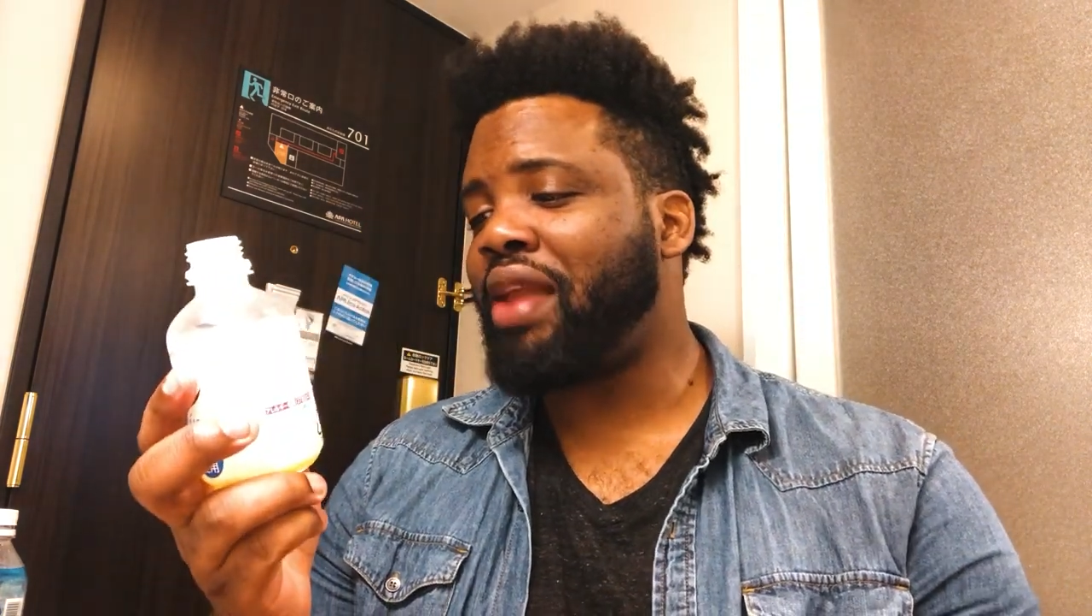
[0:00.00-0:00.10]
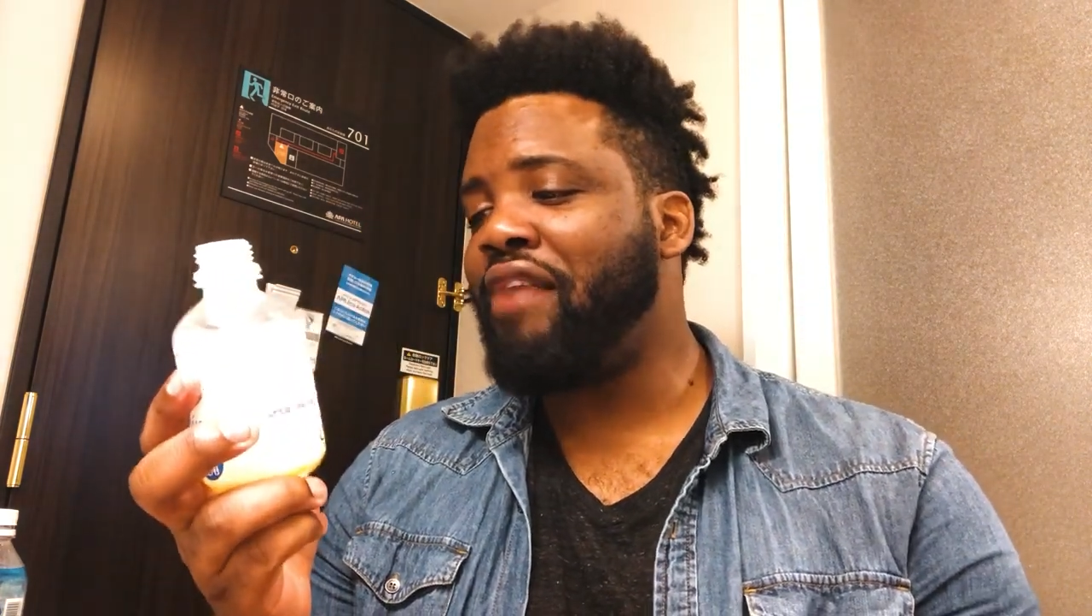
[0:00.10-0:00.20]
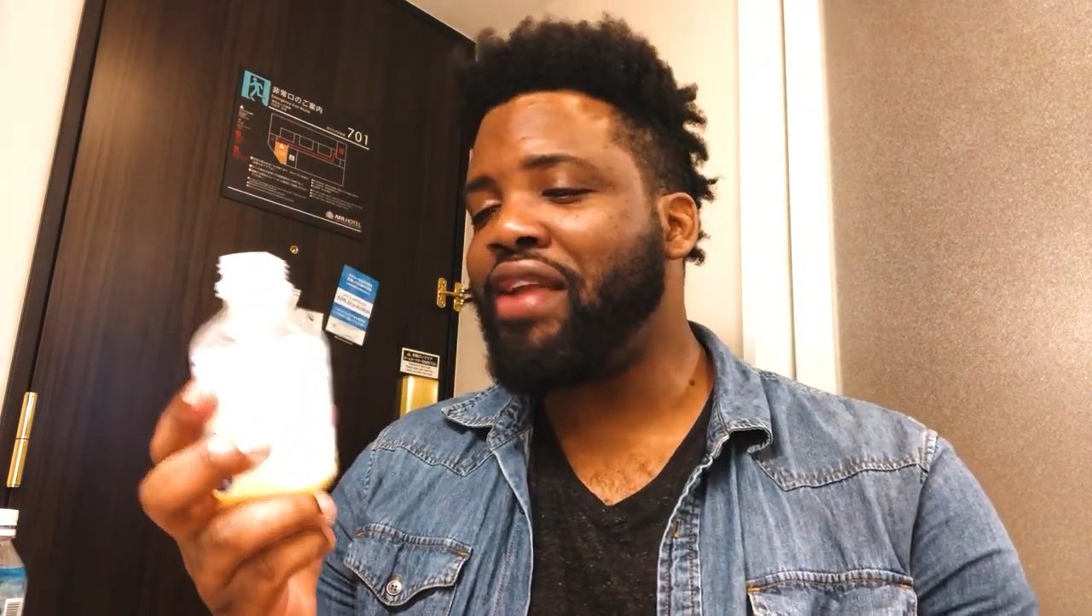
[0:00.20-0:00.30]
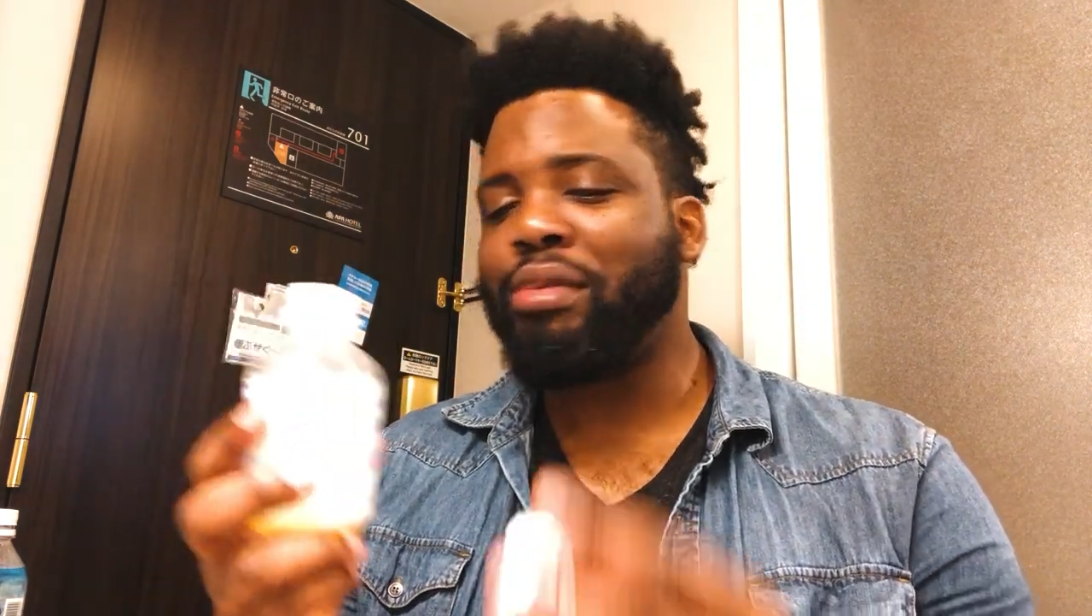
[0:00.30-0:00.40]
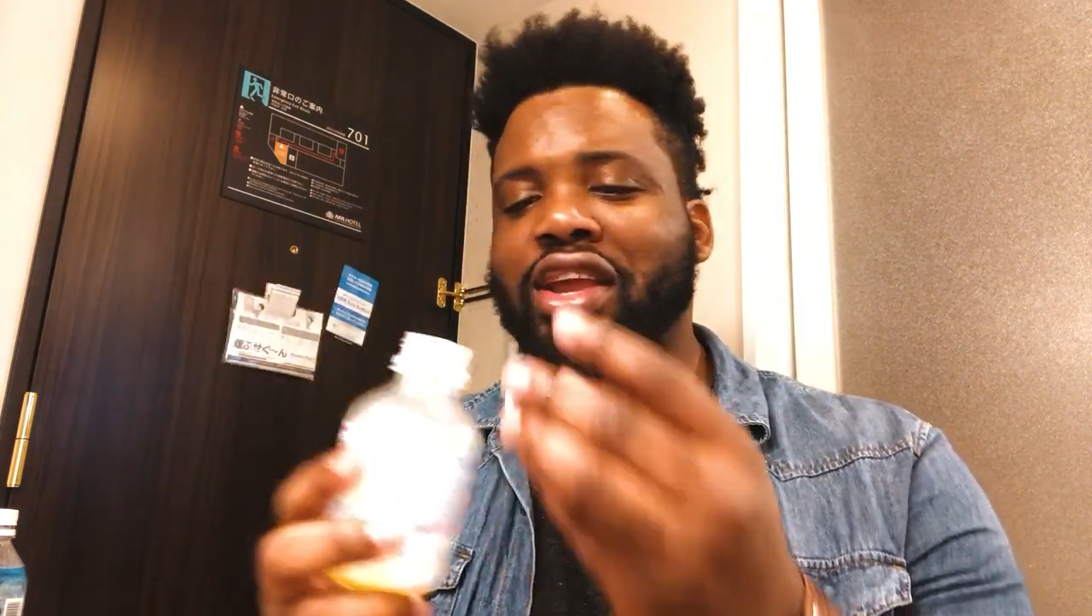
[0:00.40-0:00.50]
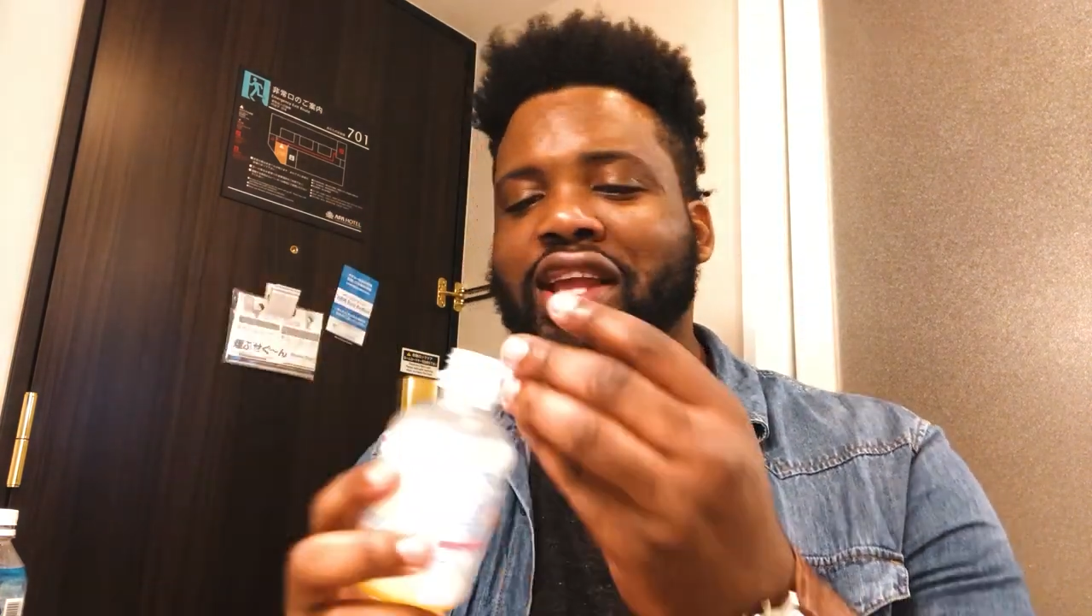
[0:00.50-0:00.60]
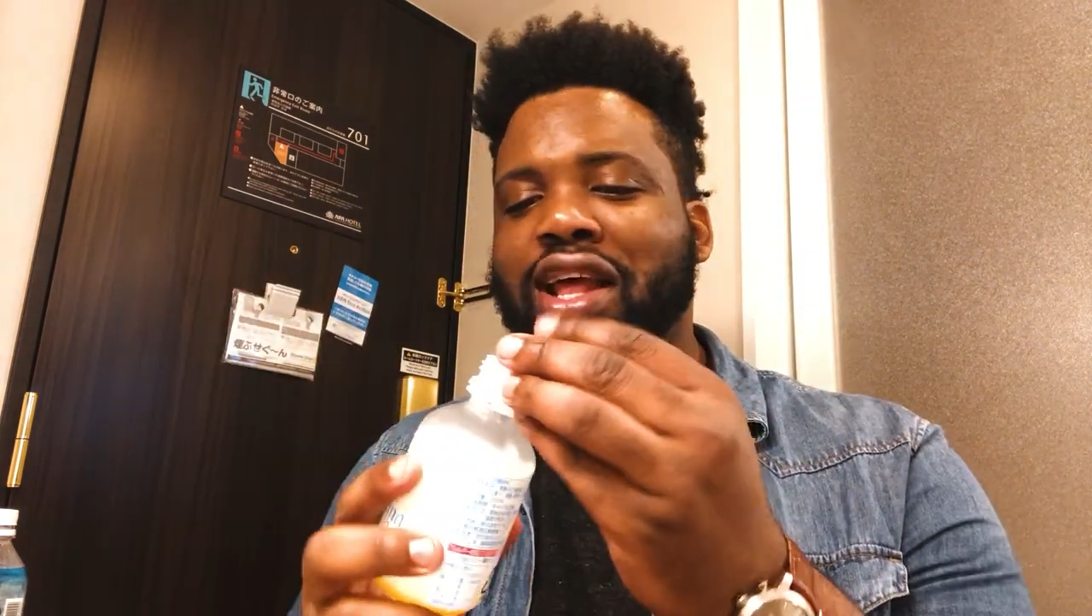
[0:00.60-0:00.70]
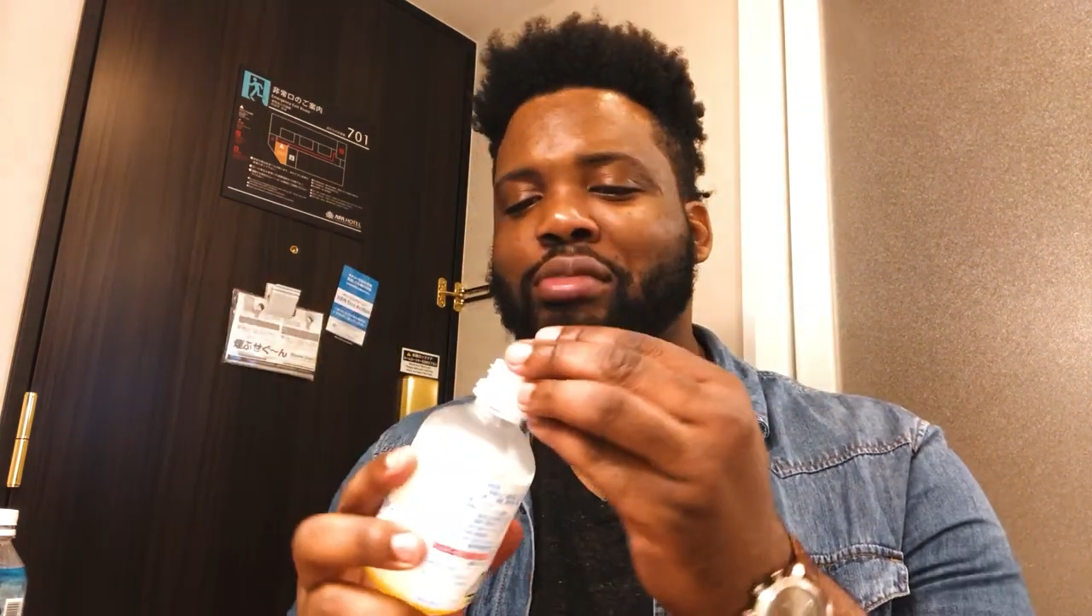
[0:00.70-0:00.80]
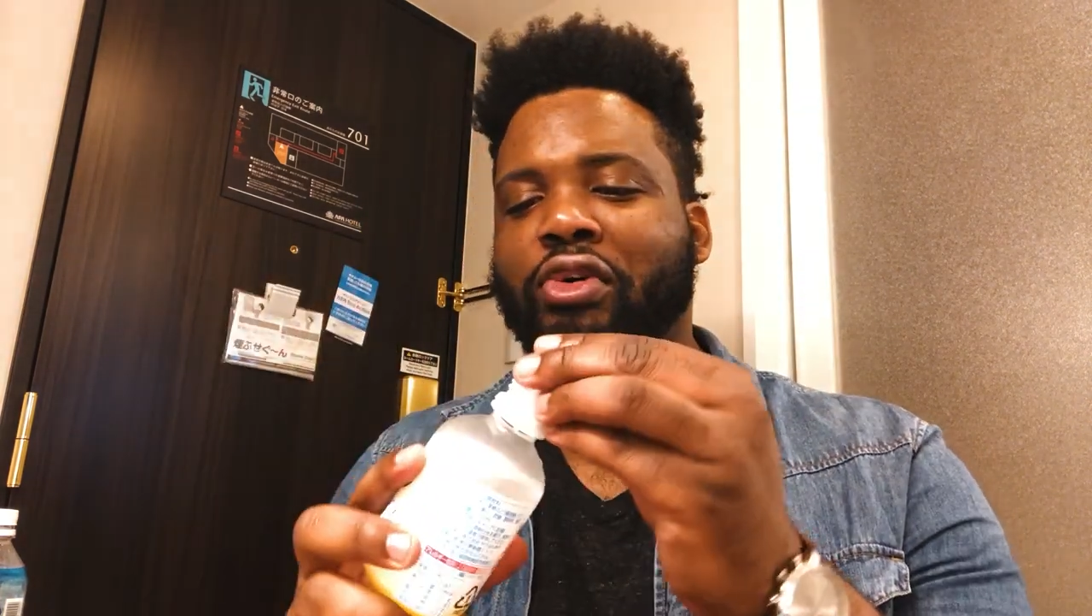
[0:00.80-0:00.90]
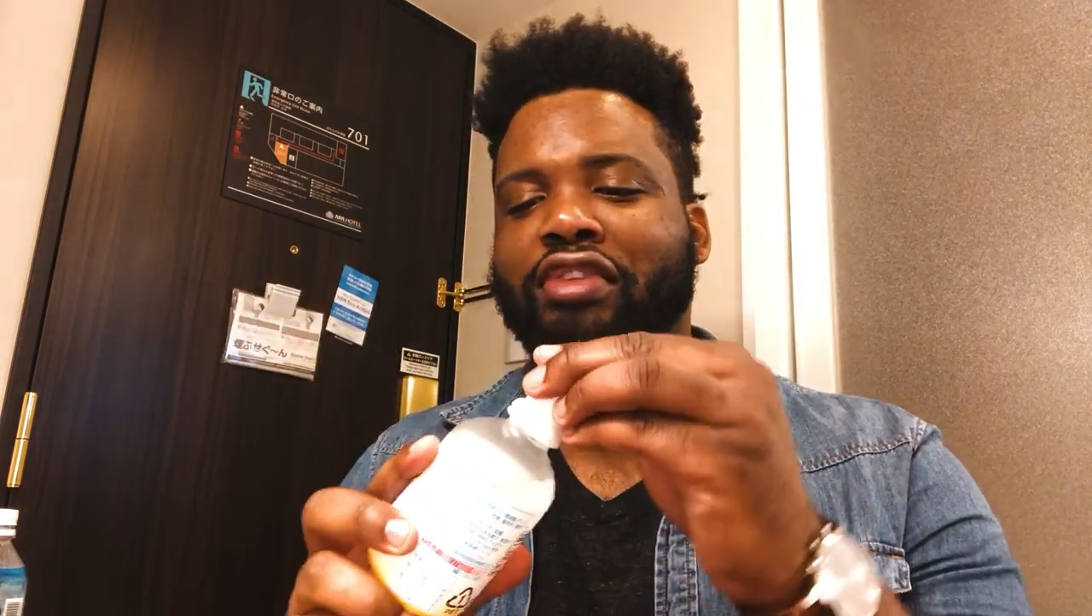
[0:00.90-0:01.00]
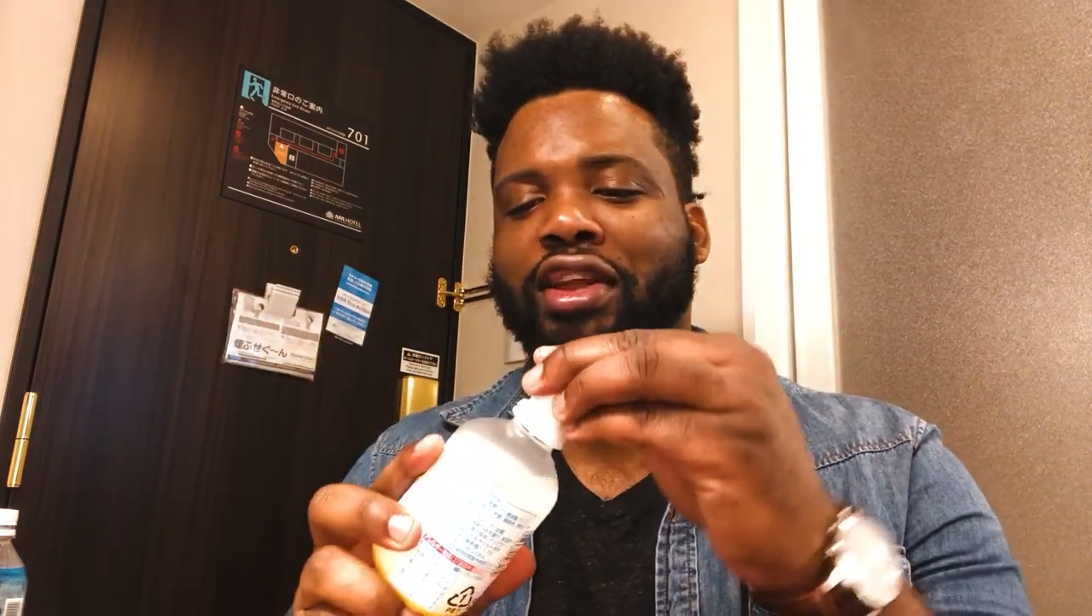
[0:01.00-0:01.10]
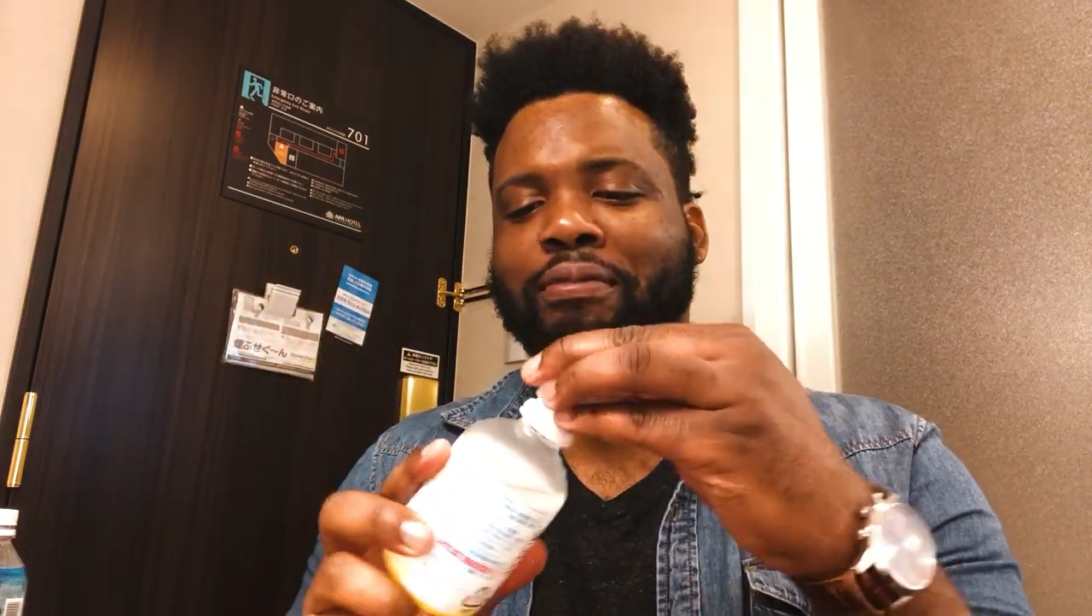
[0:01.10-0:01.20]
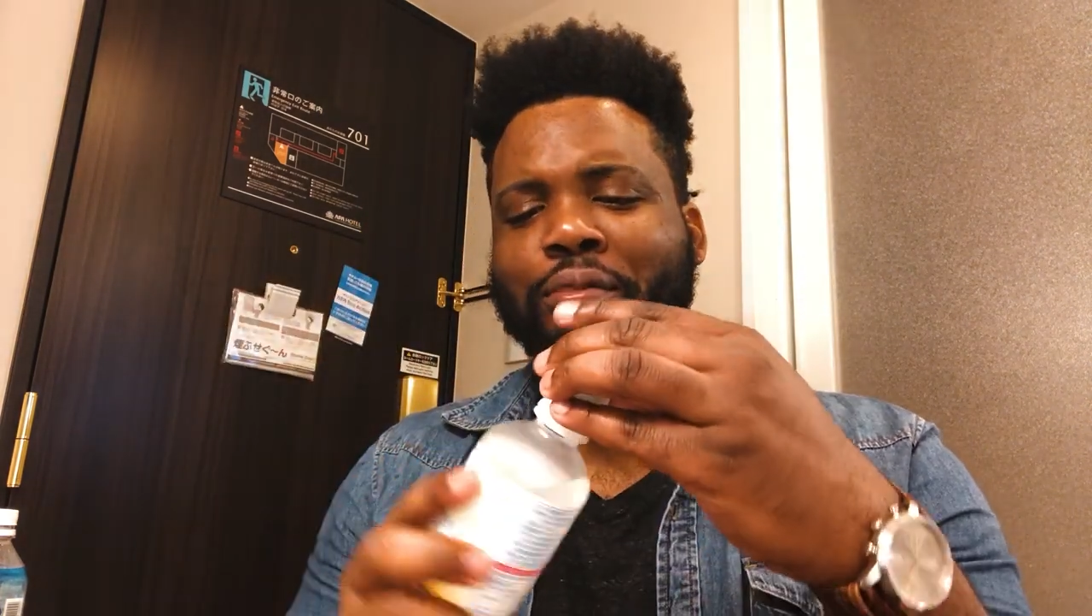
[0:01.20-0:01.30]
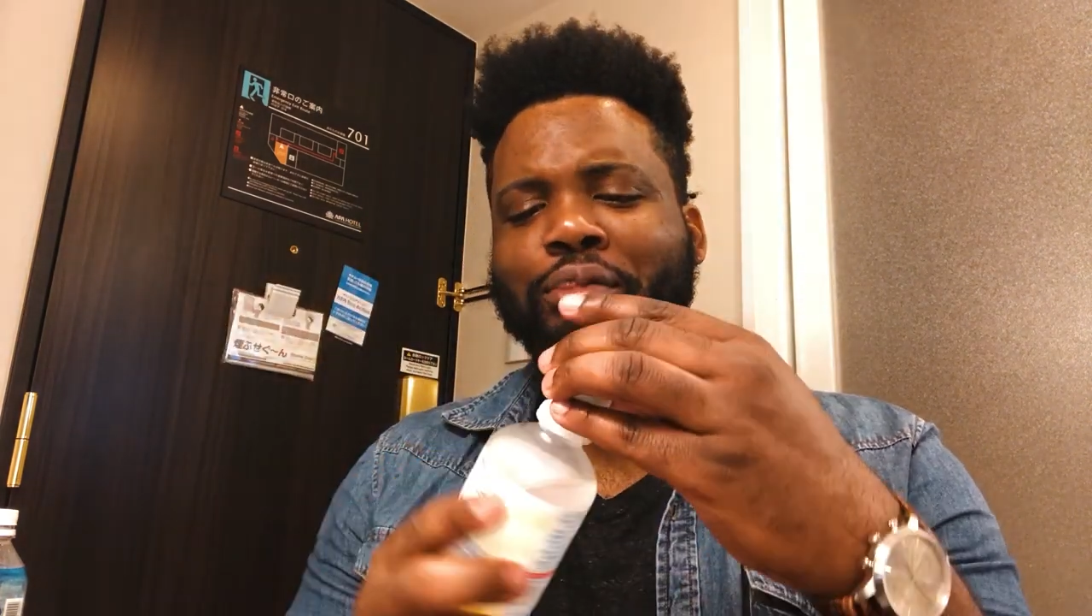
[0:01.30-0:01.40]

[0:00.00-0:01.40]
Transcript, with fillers: I think I'm gonna get that more often.